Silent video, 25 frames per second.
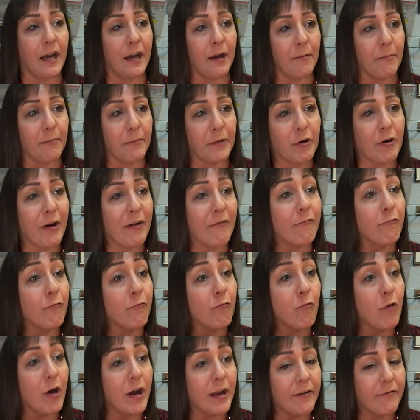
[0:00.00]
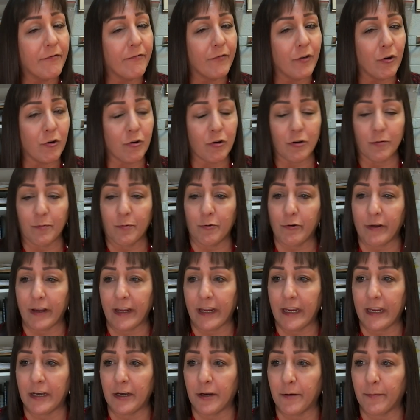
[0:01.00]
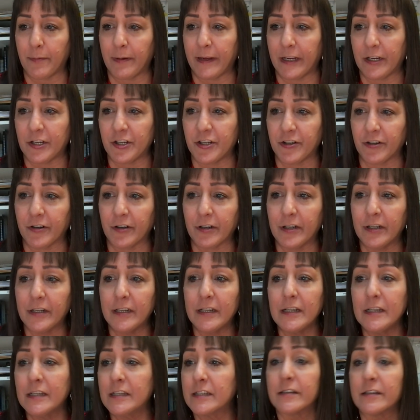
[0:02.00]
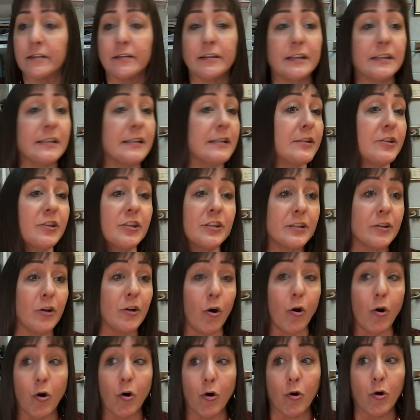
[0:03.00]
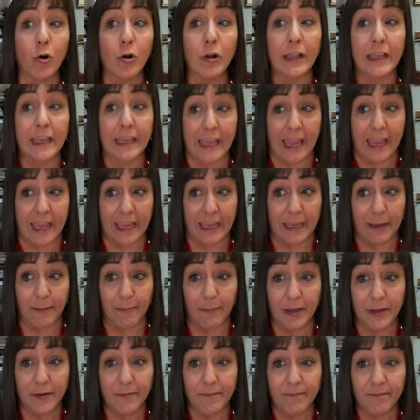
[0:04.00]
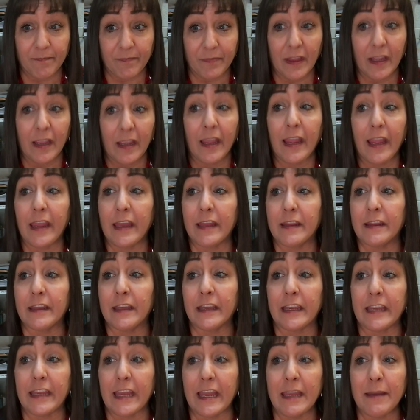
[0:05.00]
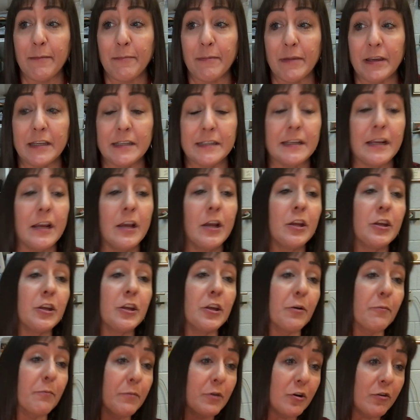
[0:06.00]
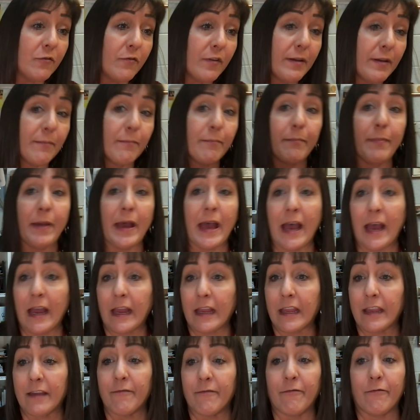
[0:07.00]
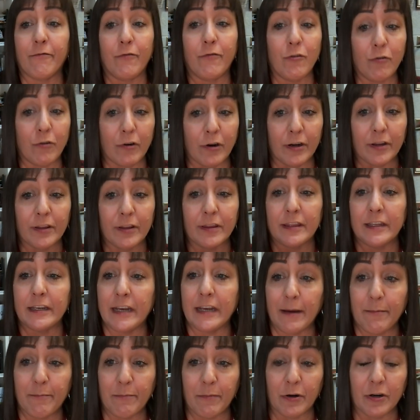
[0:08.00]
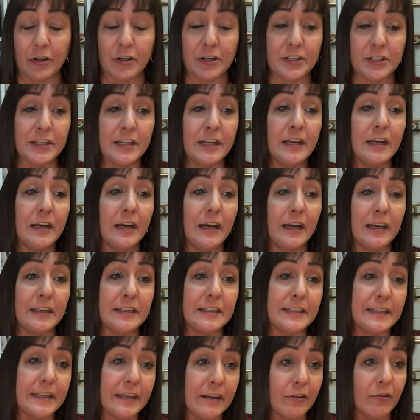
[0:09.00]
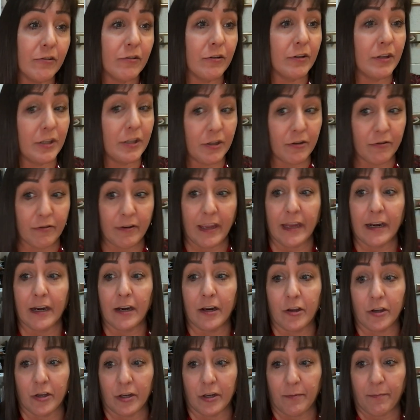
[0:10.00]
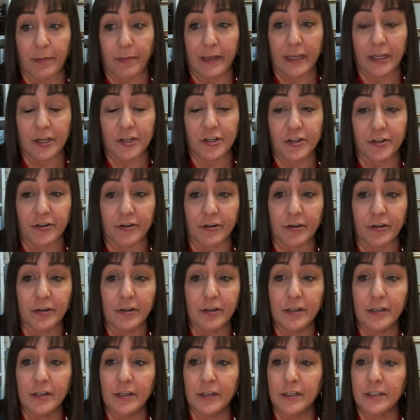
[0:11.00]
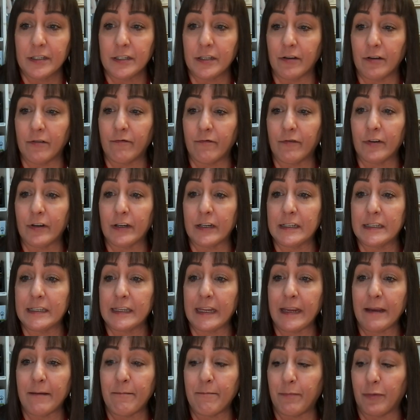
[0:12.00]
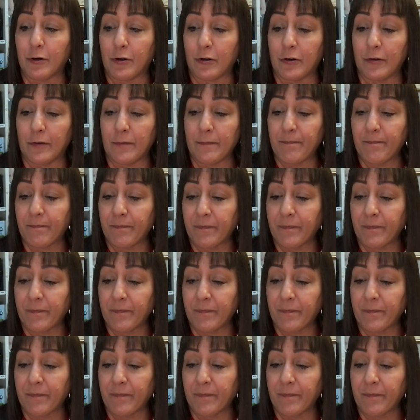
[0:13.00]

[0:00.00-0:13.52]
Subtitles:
you have one focal point in your picture. So this is just a whole game. And the game is you move it back and forth, the numbers, until you get a good picture. So for example,